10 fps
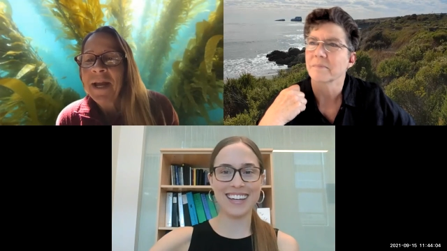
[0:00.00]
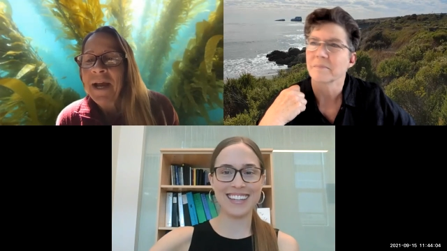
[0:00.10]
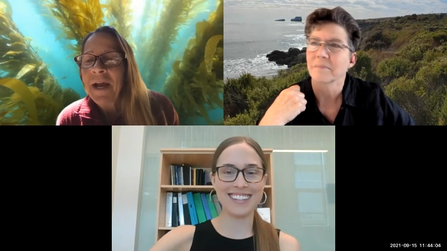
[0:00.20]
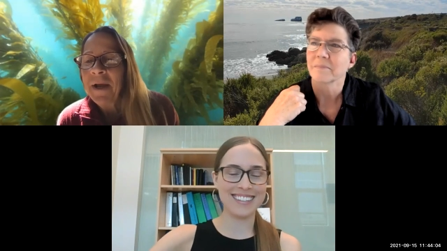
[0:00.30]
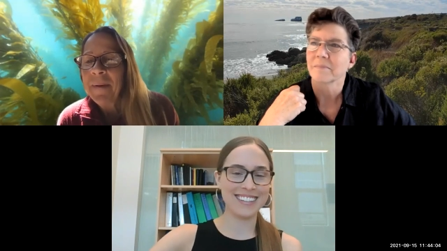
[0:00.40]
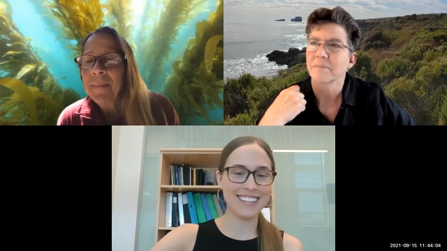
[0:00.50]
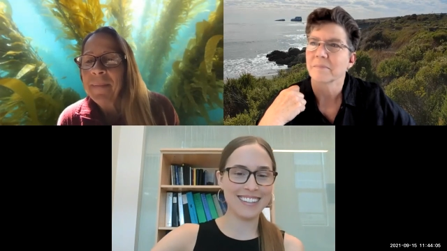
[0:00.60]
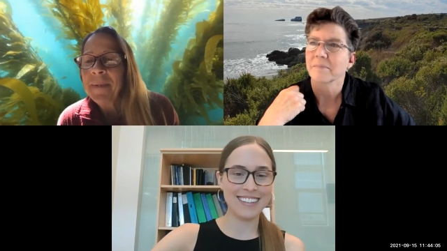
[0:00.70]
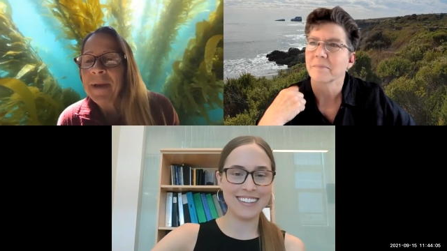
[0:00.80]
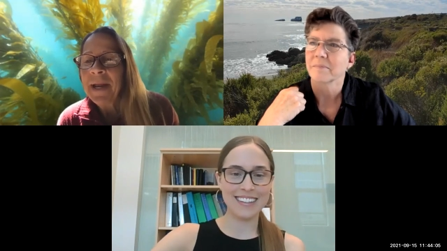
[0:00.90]
Speaker 1: Um,
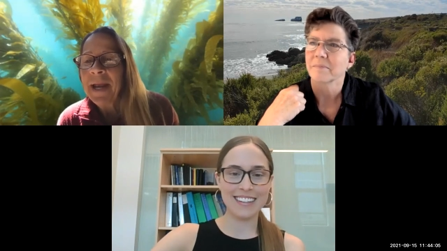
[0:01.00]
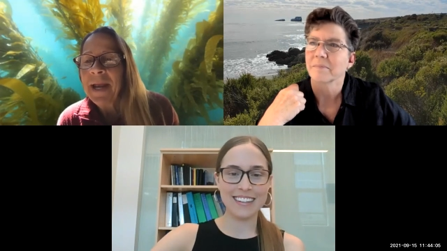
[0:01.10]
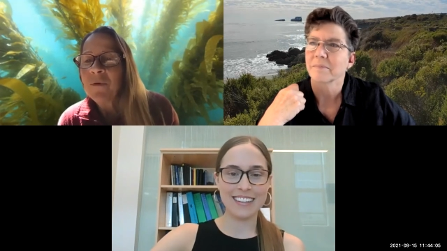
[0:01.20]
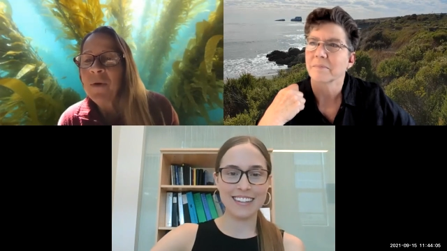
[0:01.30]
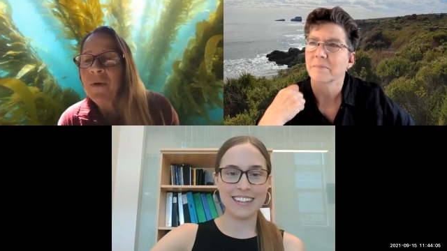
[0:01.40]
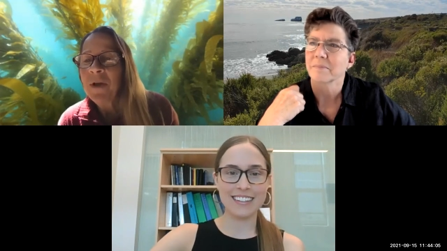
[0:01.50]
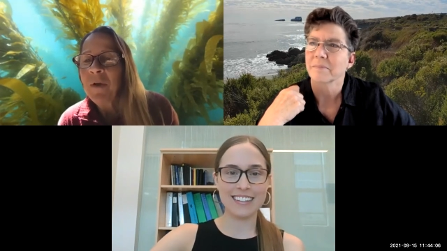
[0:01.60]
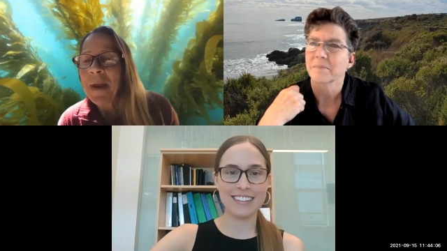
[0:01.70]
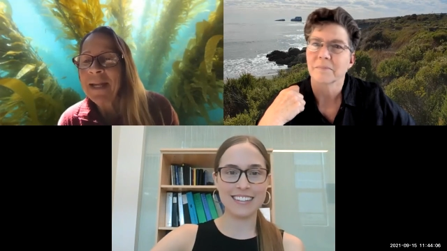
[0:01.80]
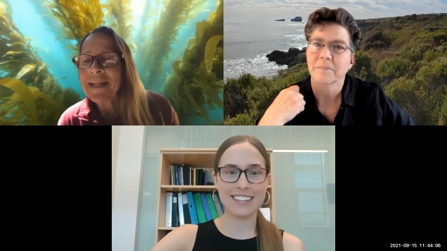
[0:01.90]
and we will
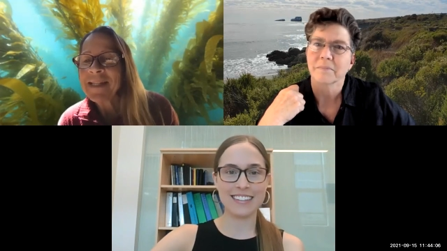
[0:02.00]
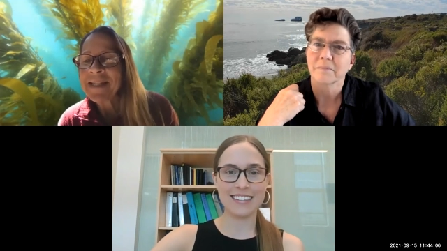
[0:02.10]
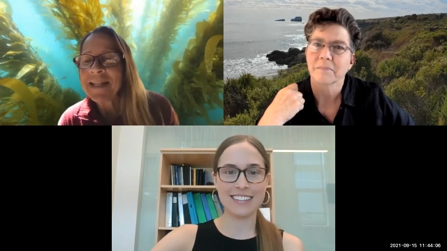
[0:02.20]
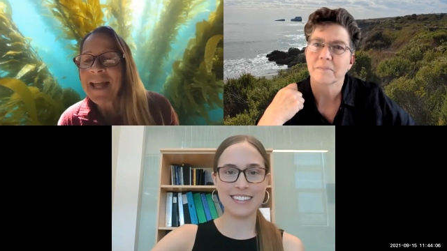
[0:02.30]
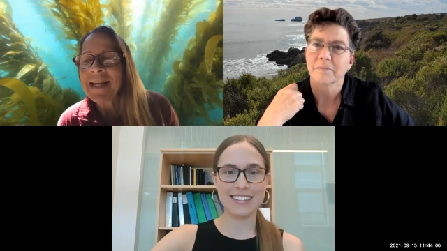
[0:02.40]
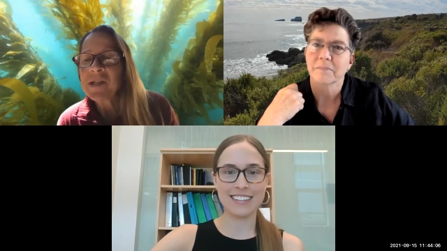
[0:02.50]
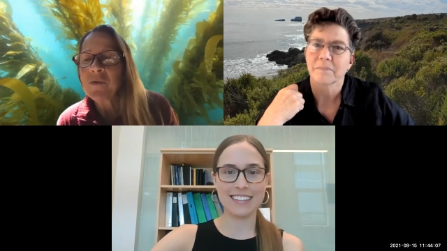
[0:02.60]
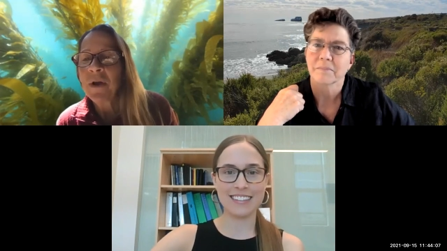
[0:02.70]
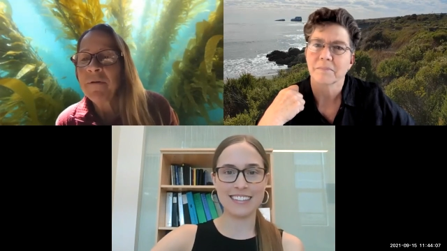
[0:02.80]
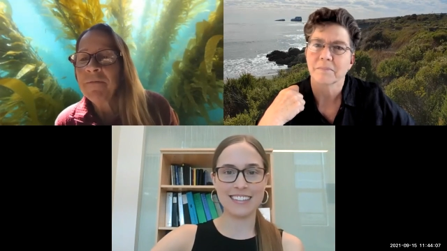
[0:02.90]
make this the last
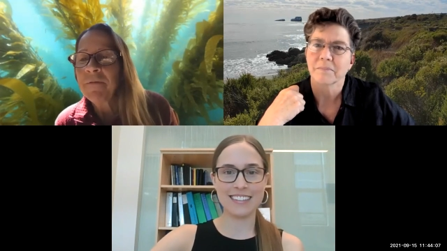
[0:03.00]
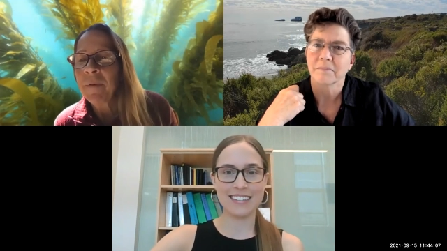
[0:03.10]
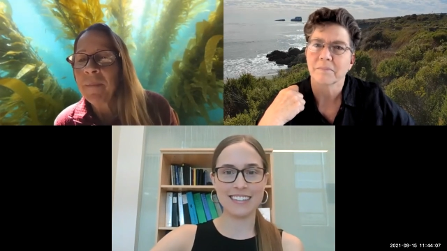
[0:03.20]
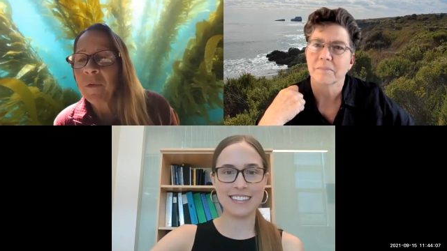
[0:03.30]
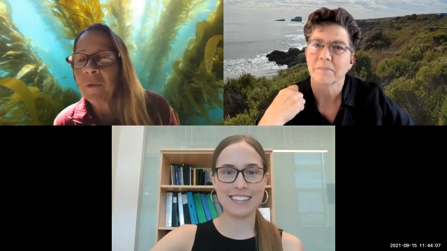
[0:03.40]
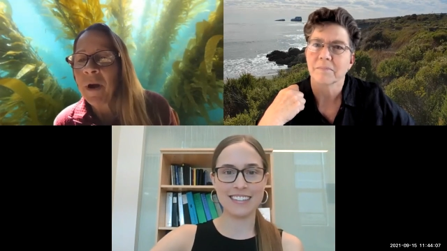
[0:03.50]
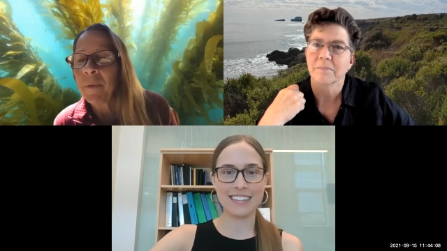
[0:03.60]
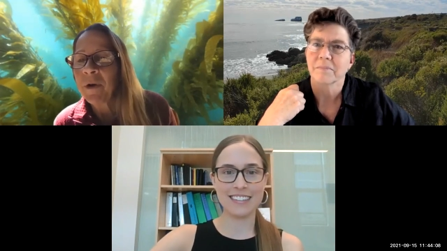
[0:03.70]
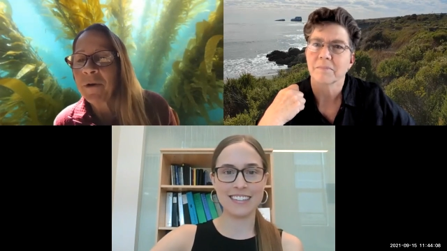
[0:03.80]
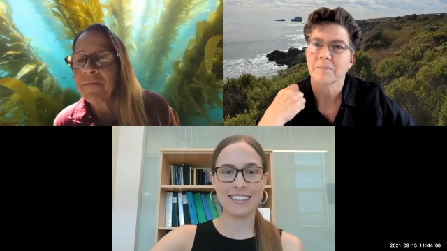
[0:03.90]
one from
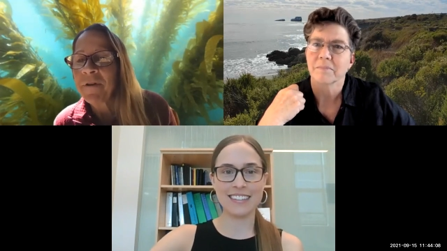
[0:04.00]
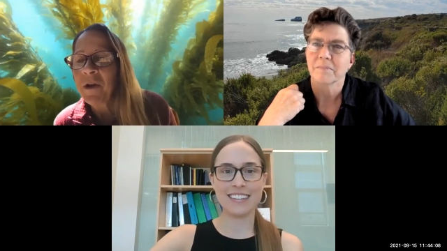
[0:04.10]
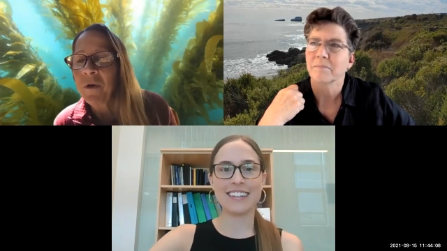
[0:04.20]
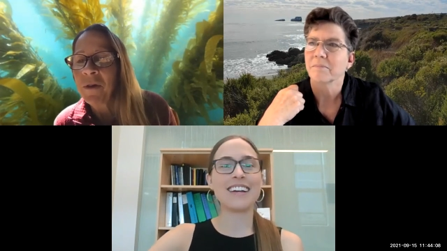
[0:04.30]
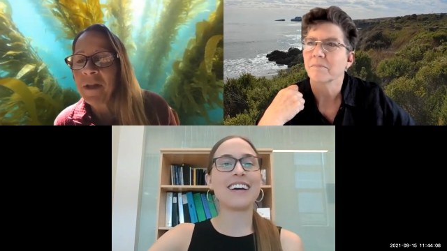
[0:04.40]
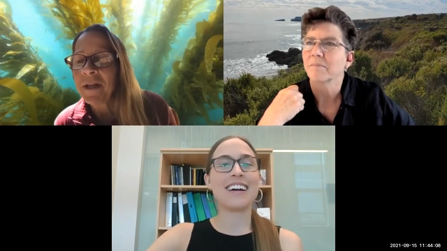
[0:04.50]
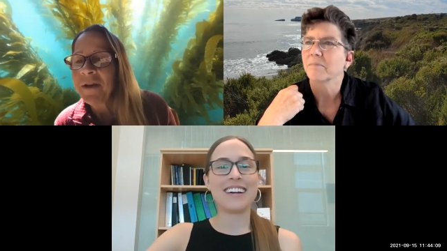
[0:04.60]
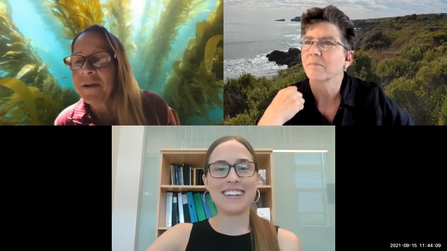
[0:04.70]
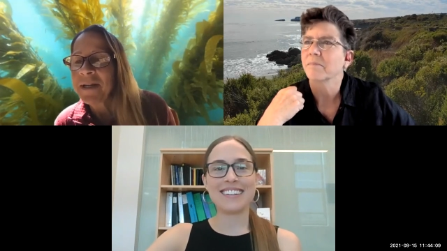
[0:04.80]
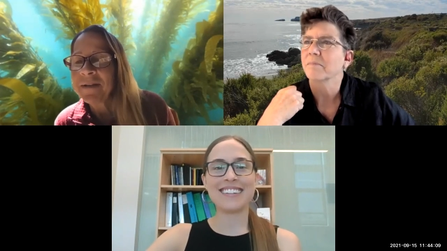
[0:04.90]
Robert Griffin Nolan. You
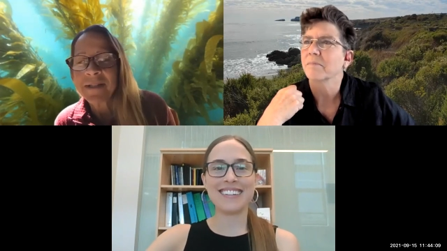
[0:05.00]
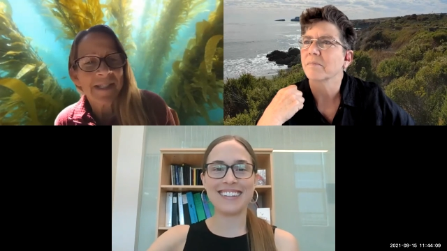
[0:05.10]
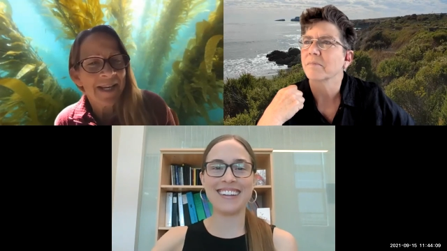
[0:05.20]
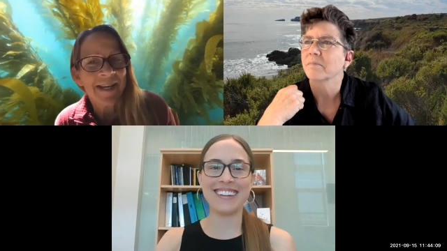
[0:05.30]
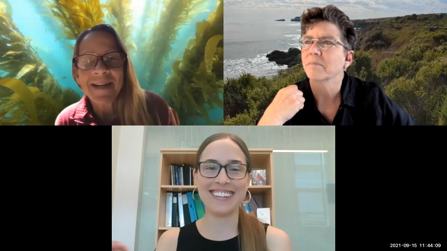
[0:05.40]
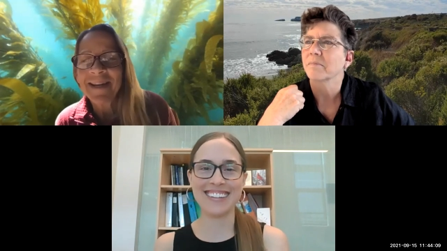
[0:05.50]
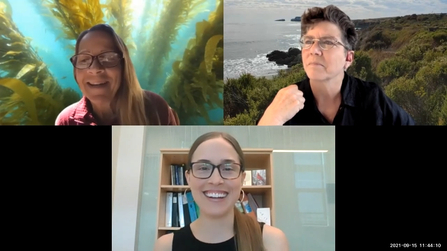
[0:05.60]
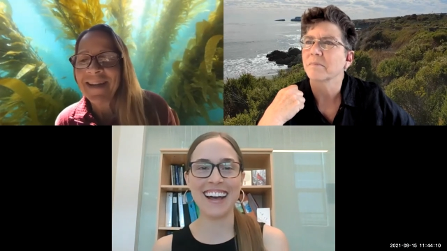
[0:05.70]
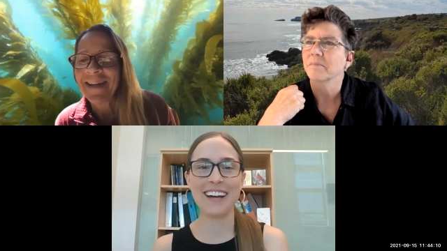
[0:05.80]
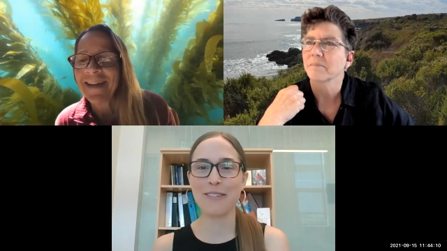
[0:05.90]
can see it.
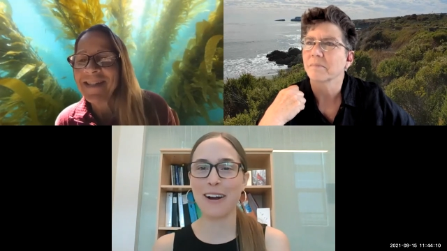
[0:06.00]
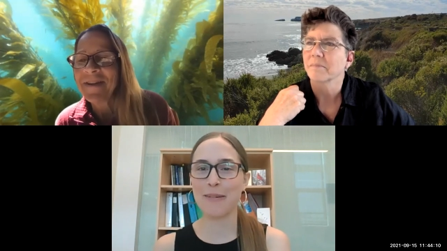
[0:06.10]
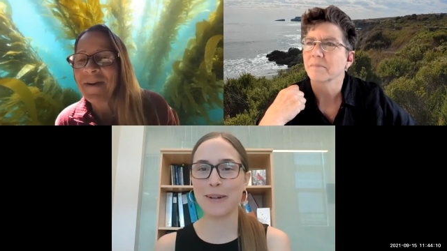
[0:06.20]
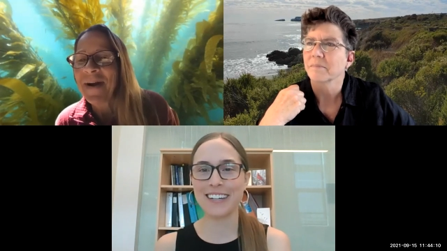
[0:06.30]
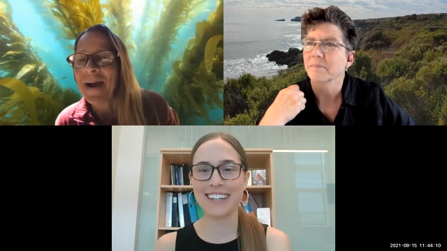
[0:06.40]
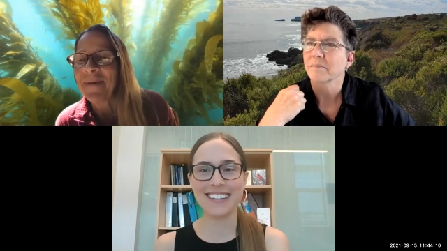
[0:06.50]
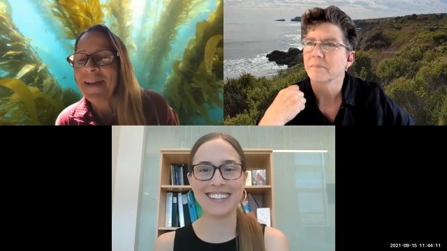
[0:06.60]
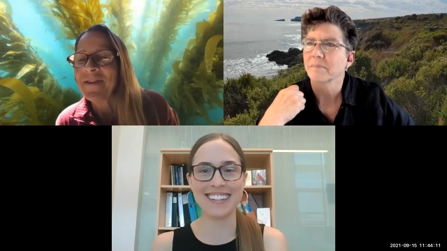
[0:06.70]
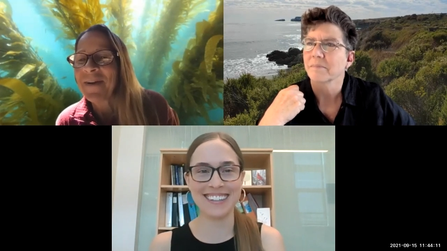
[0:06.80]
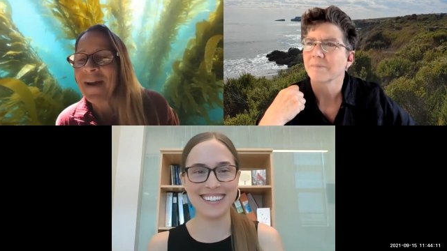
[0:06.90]
Uh, Hi, do you know how
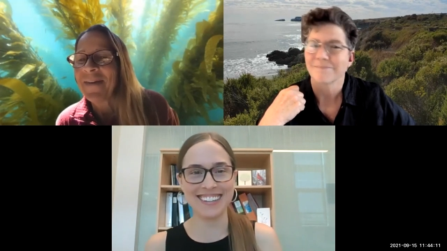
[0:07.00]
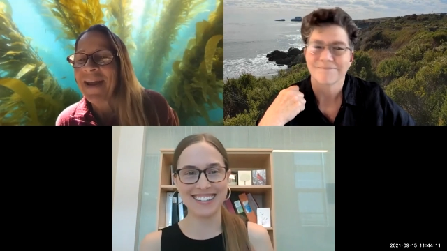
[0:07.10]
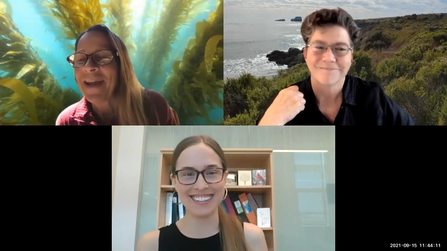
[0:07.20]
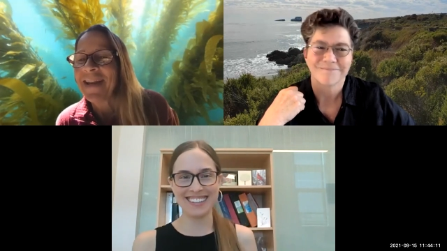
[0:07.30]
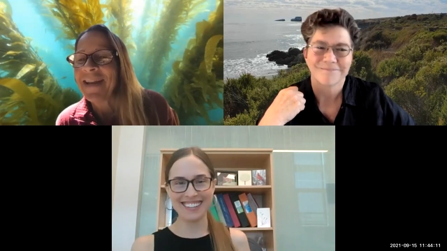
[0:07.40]
many DroughtNet